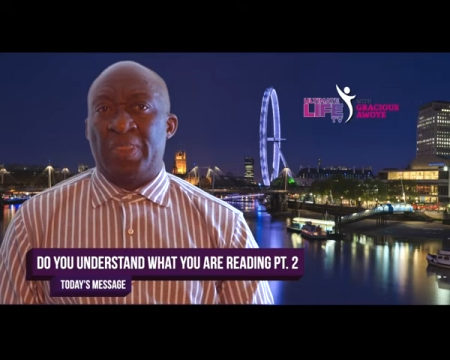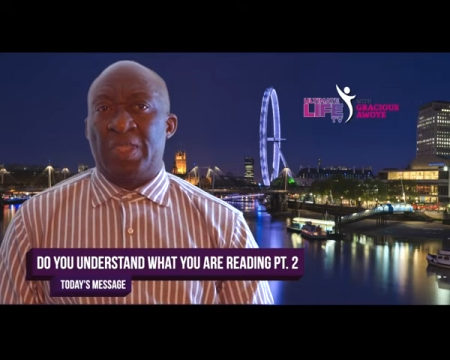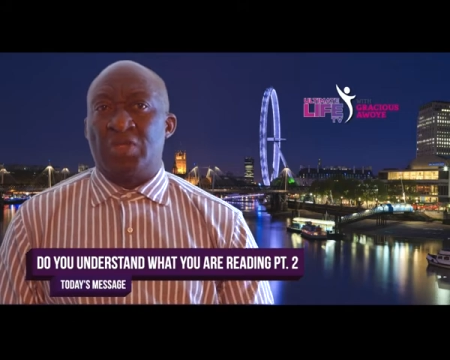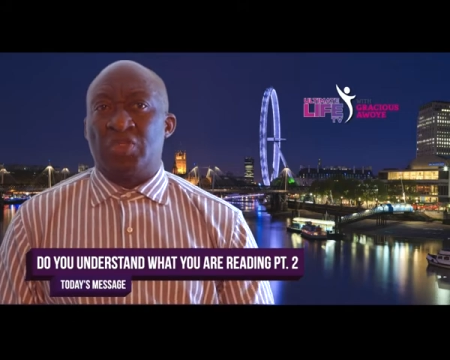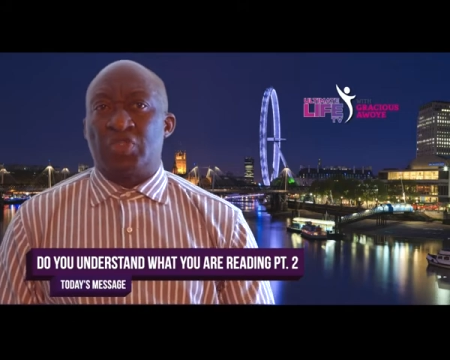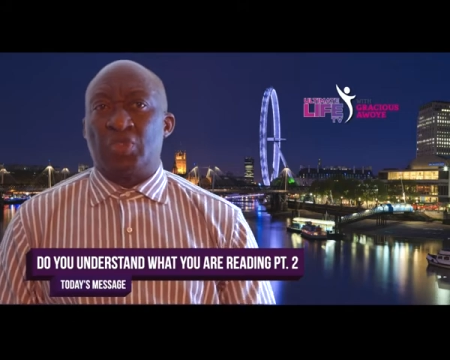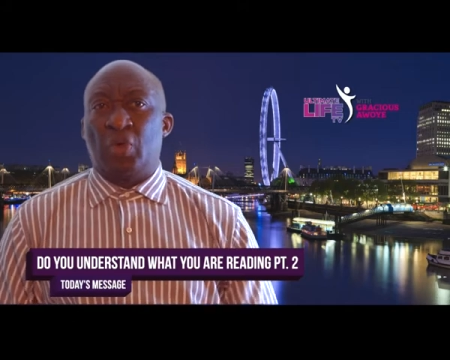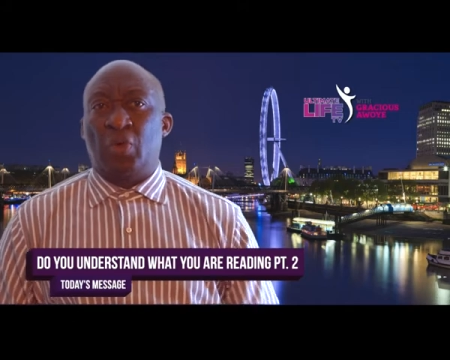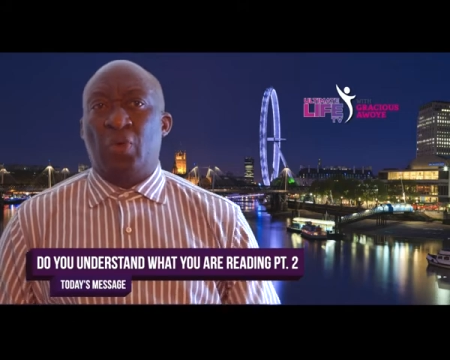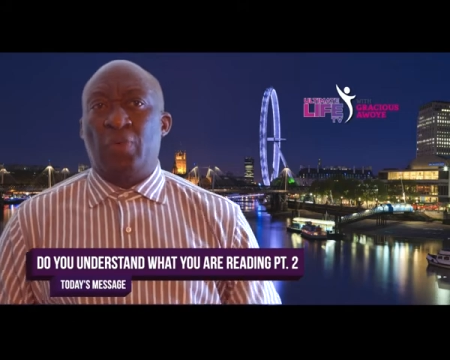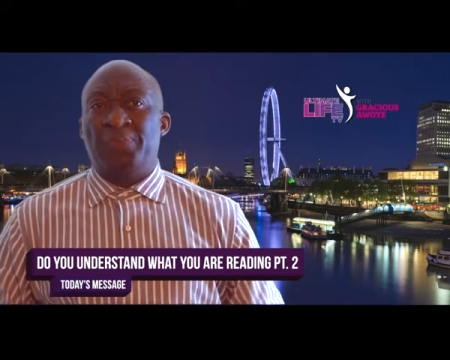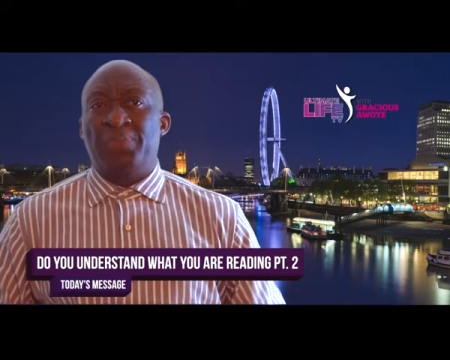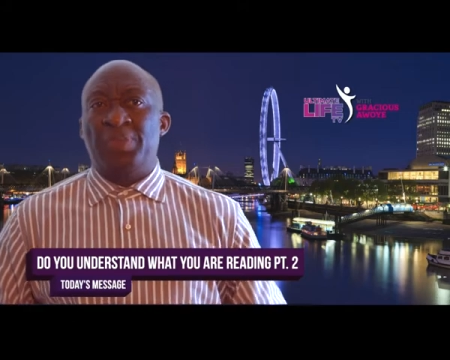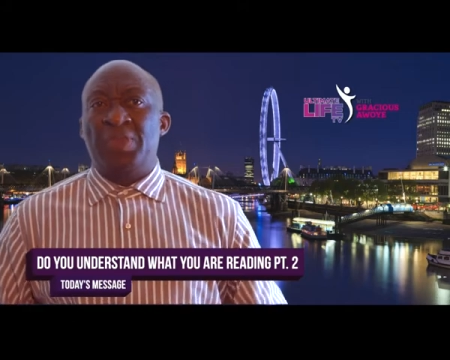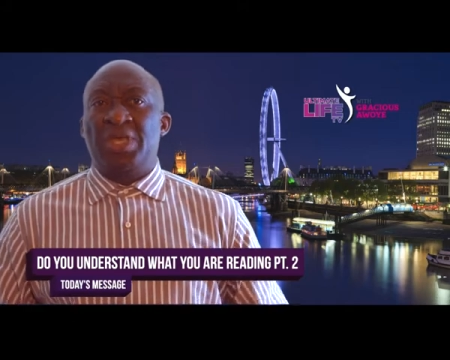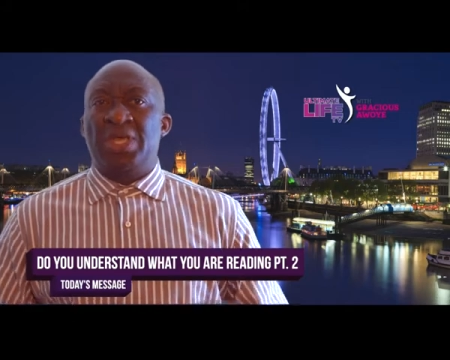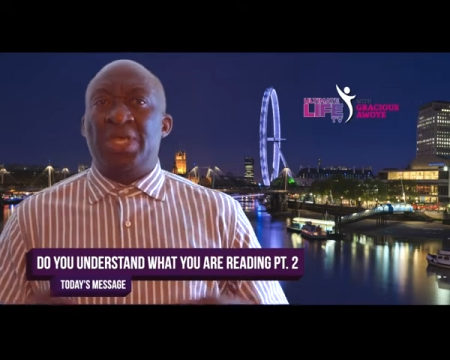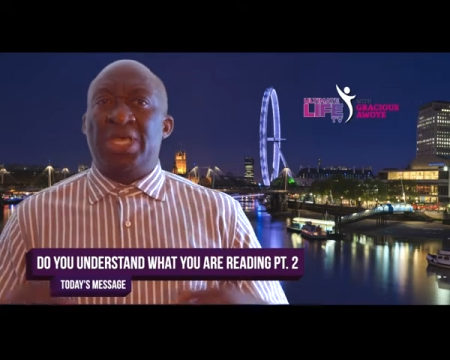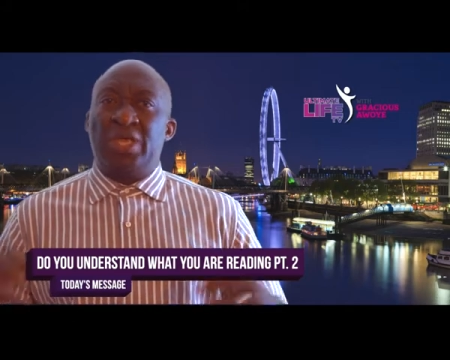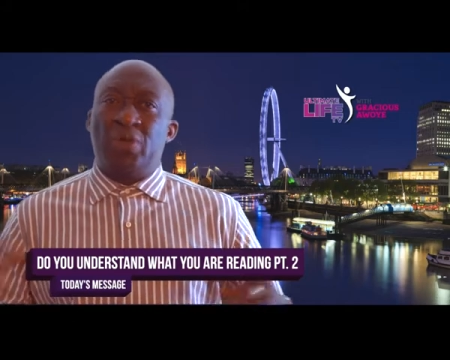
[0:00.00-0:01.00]
So
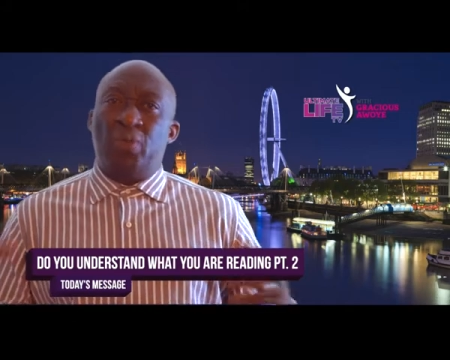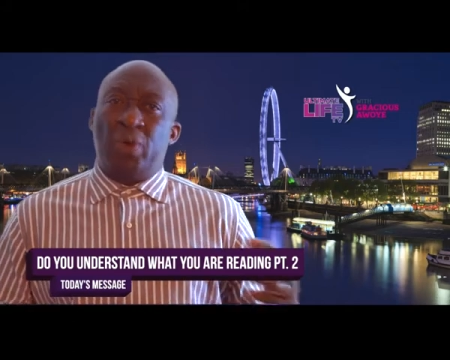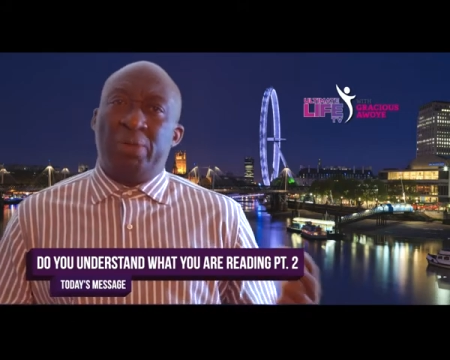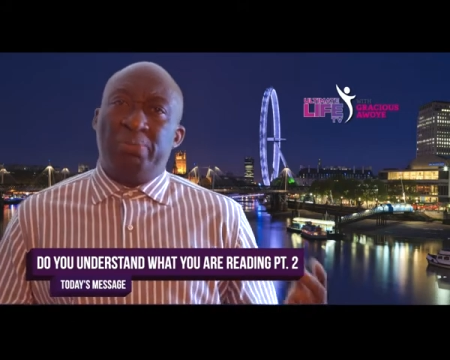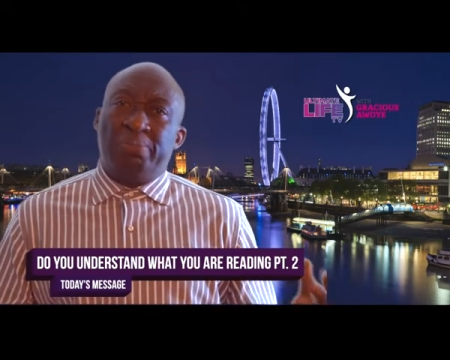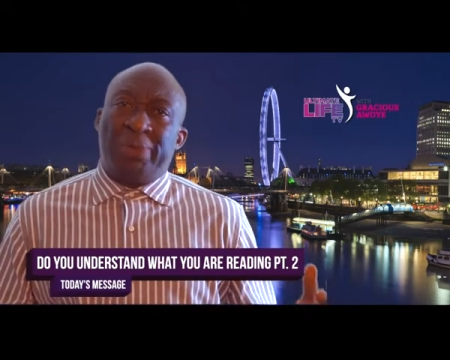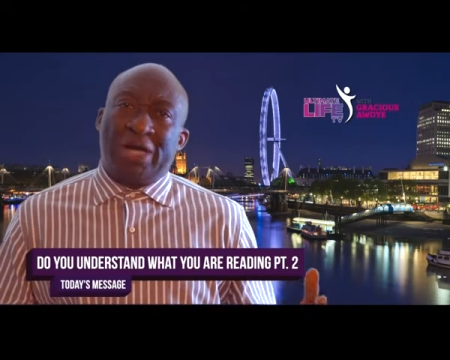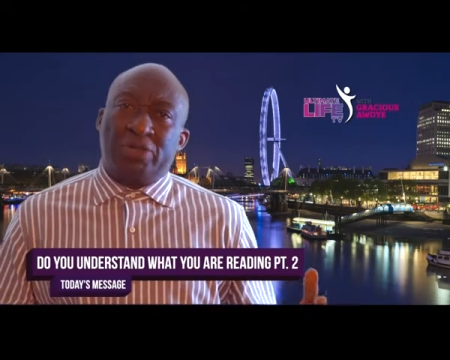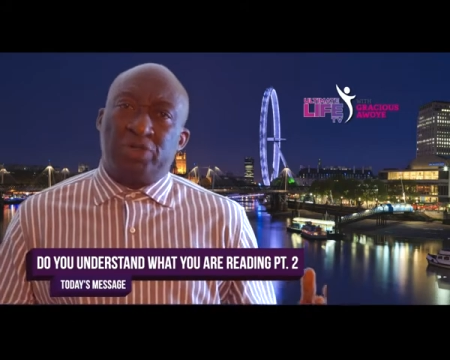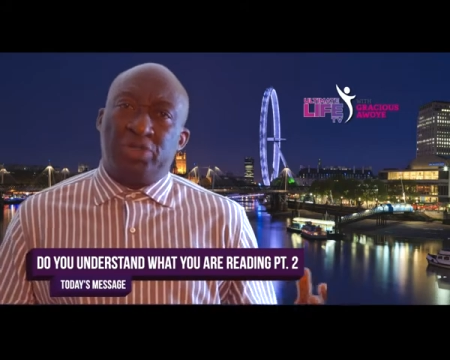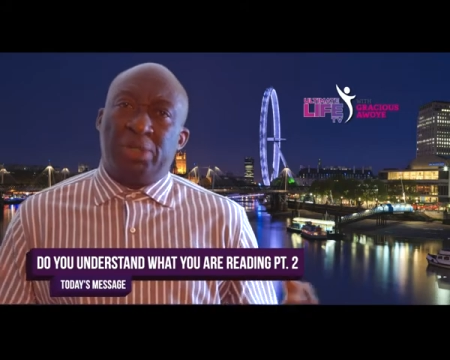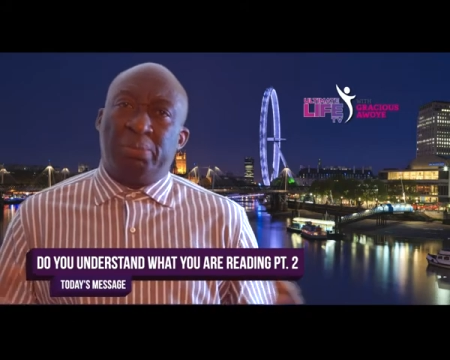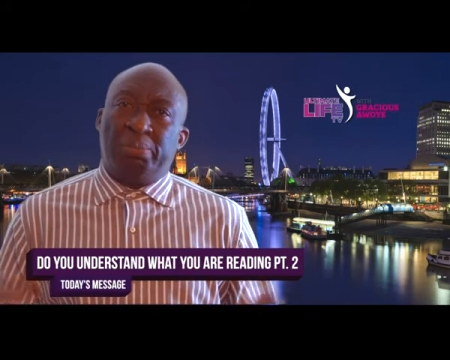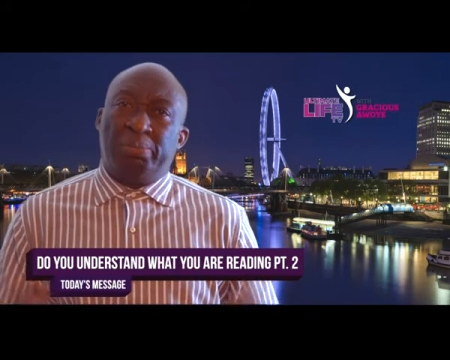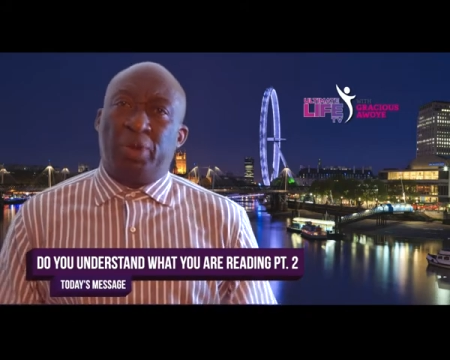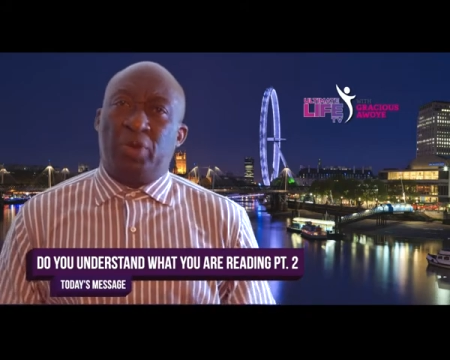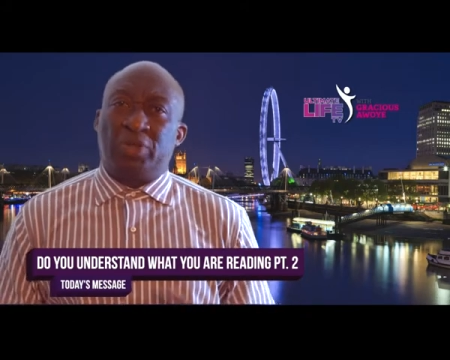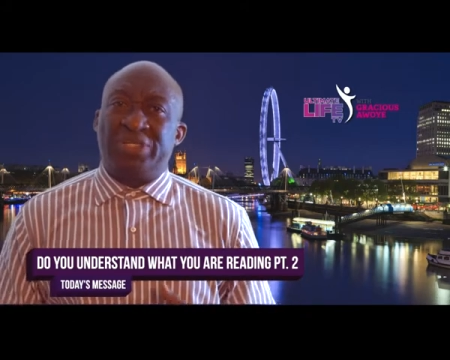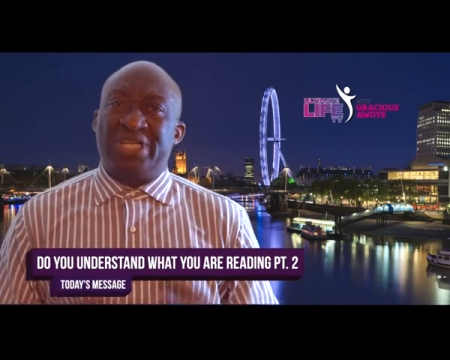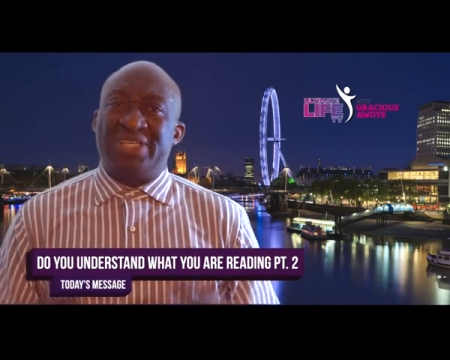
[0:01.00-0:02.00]
he went back to the
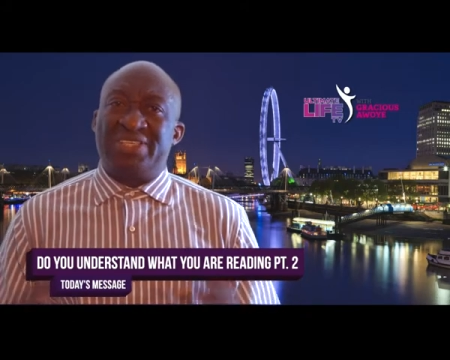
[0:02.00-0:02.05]
board